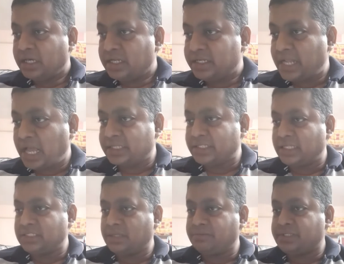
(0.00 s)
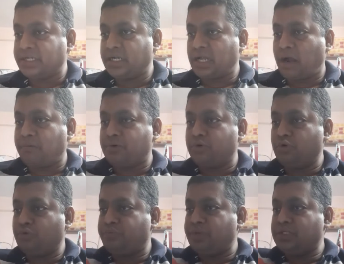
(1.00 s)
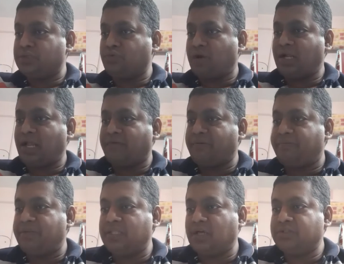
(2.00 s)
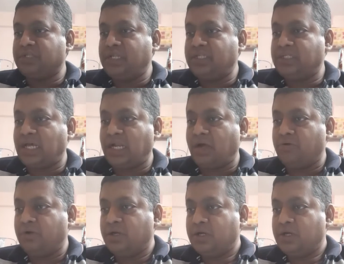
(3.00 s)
Tax exemption up to rupees 1,50,000 is allowed.